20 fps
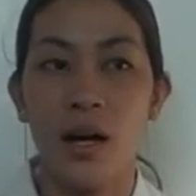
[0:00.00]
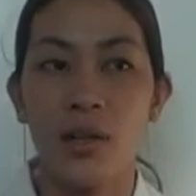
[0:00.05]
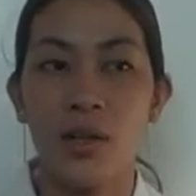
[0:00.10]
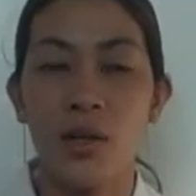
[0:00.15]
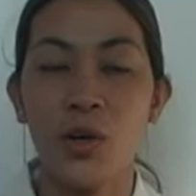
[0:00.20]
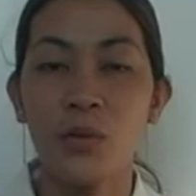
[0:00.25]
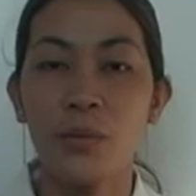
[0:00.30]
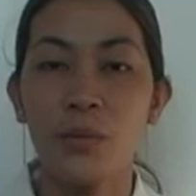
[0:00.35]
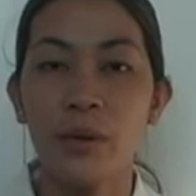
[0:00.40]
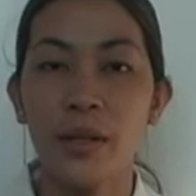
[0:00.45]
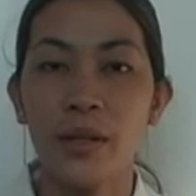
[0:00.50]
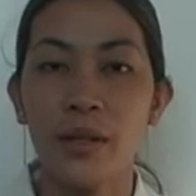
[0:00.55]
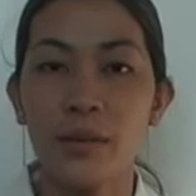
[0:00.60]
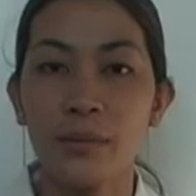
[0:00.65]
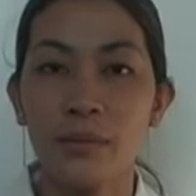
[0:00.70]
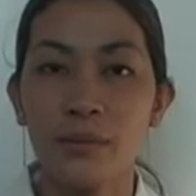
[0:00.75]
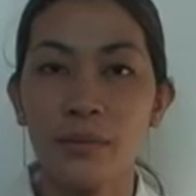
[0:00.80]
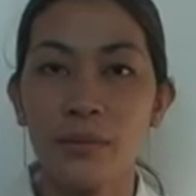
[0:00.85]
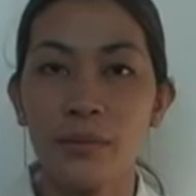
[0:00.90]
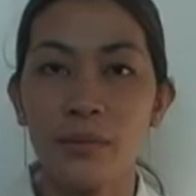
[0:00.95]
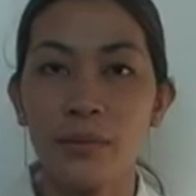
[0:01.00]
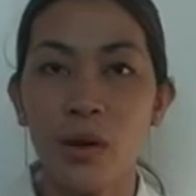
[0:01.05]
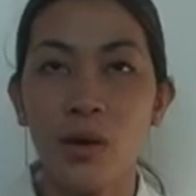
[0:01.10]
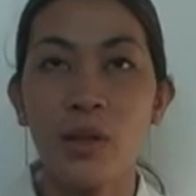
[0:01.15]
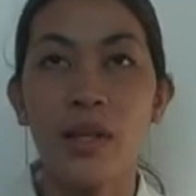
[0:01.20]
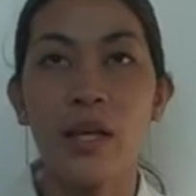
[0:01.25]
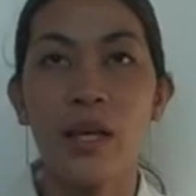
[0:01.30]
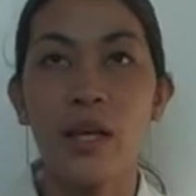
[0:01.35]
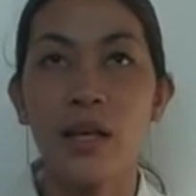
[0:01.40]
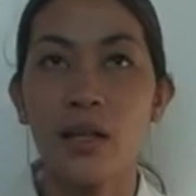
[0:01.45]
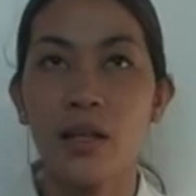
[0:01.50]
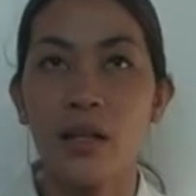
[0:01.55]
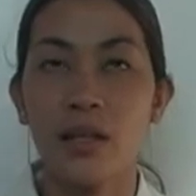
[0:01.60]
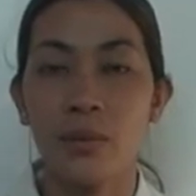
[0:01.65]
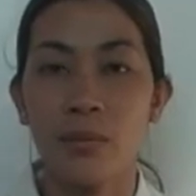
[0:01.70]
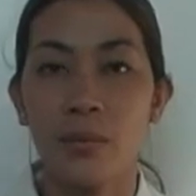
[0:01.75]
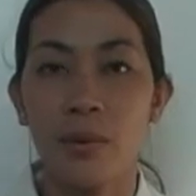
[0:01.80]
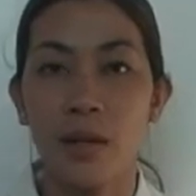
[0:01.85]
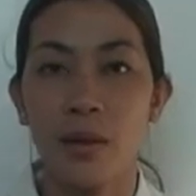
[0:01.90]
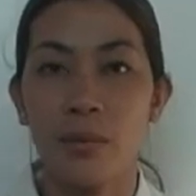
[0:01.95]
No, madam. Only here in
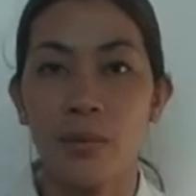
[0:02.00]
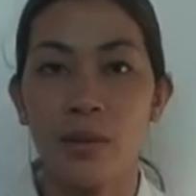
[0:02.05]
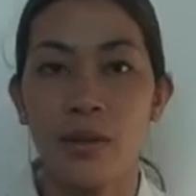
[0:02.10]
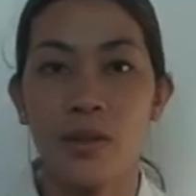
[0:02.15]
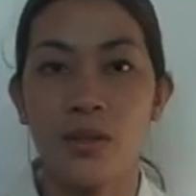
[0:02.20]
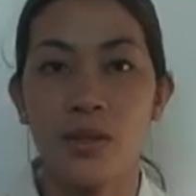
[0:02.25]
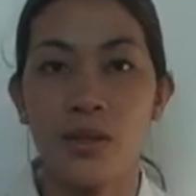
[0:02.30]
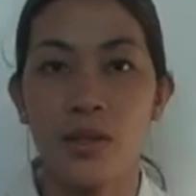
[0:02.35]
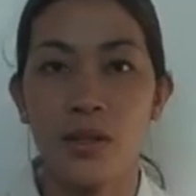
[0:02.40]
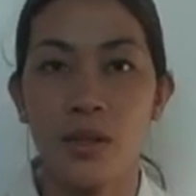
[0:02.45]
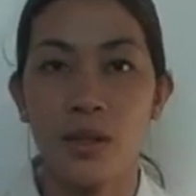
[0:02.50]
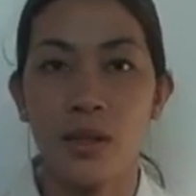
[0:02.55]
the Philippines.